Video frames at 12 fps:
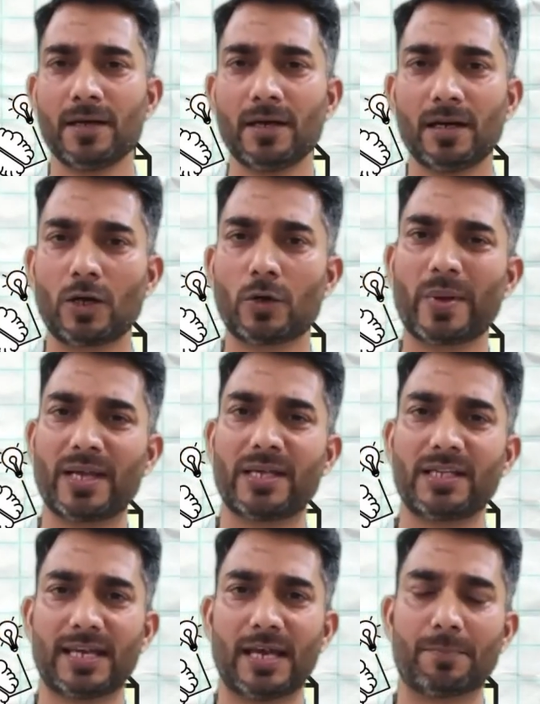A quick
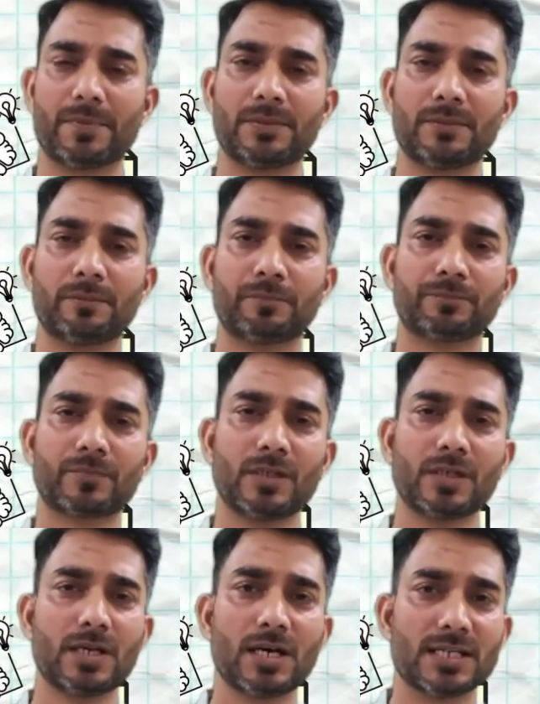recap.
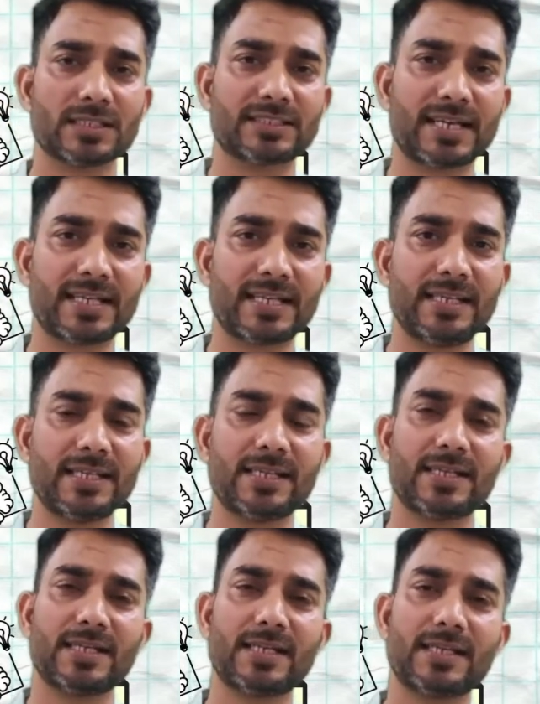Assignee
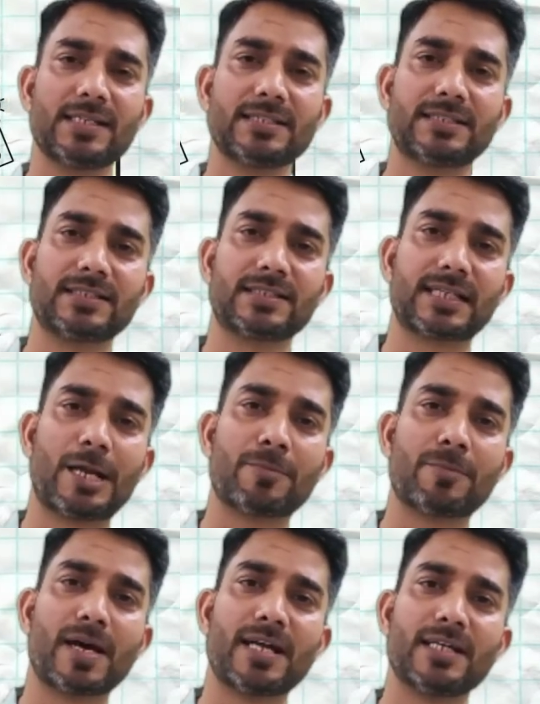is described
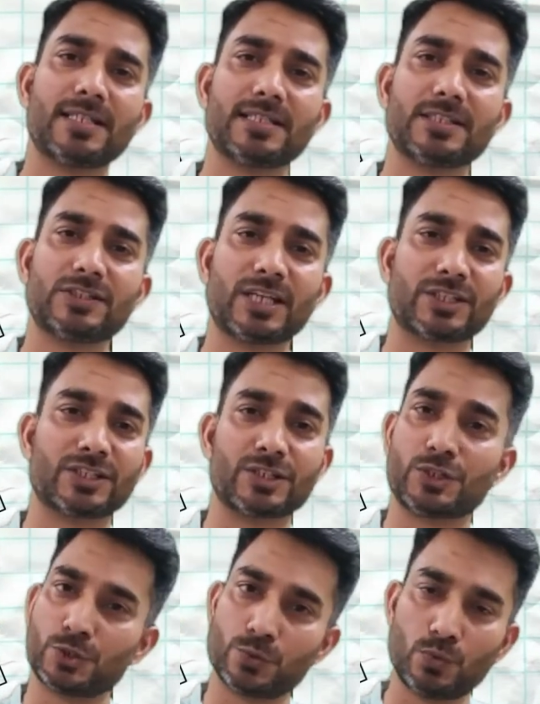by Section
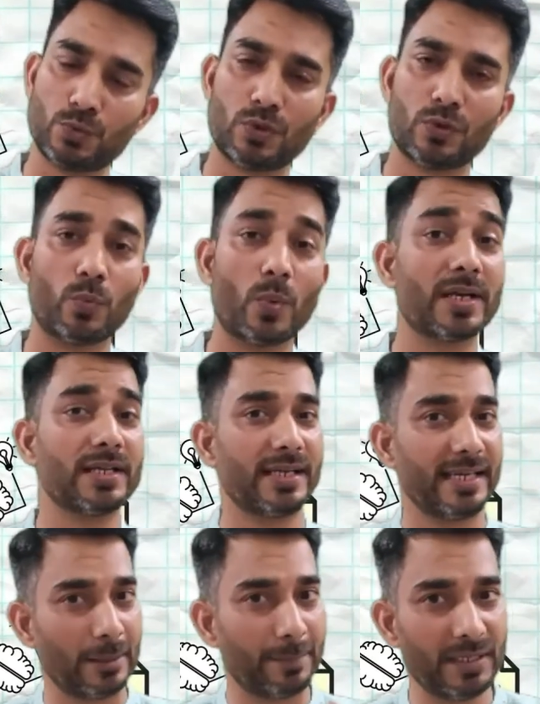
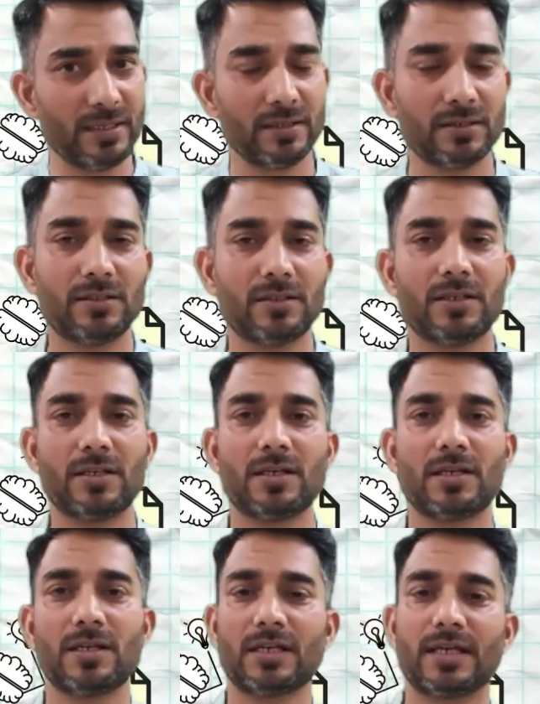2(1)(ab),
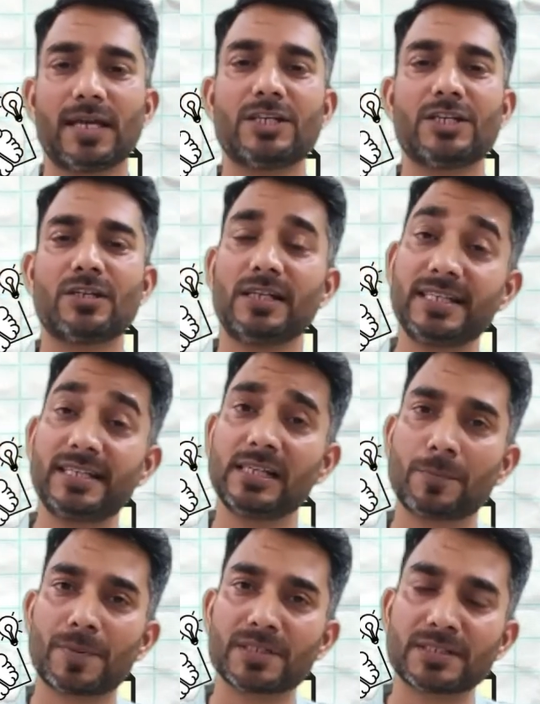and legal
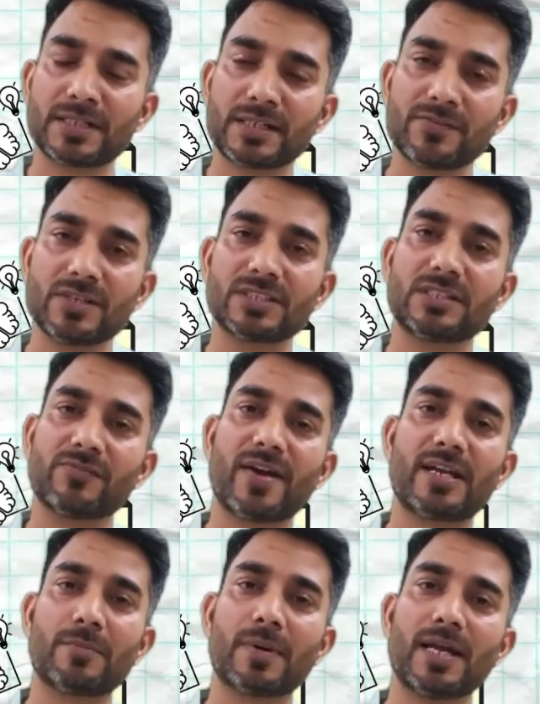representative is
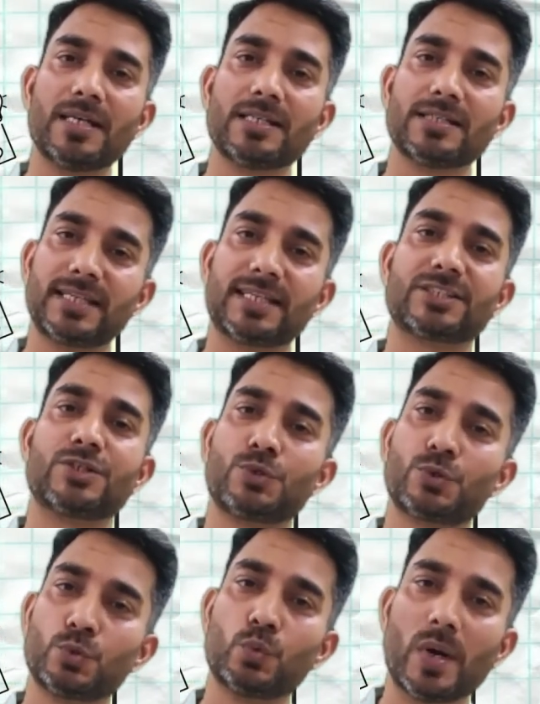defined by Section
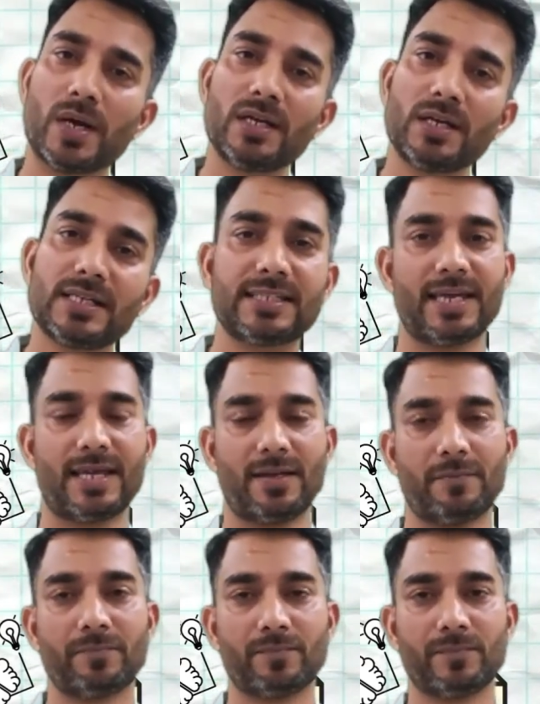2(1)(k).
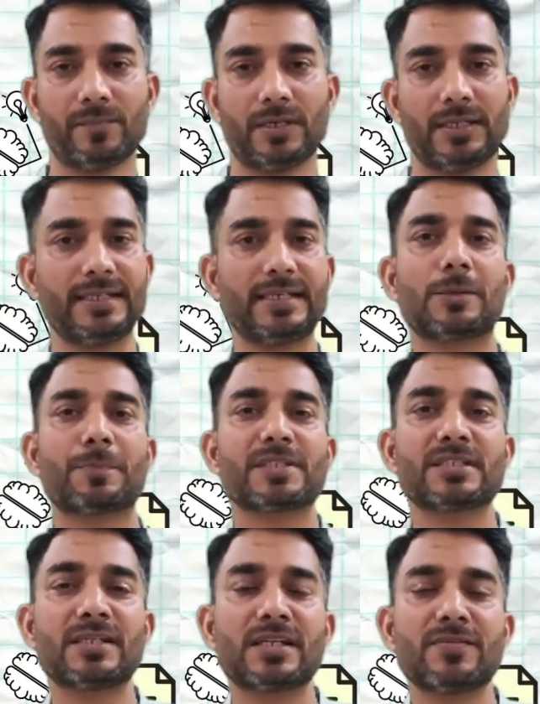Legal
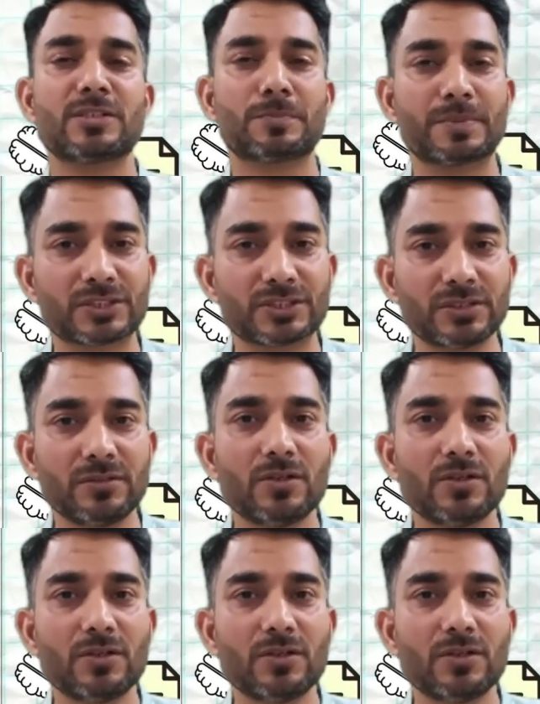representative is a person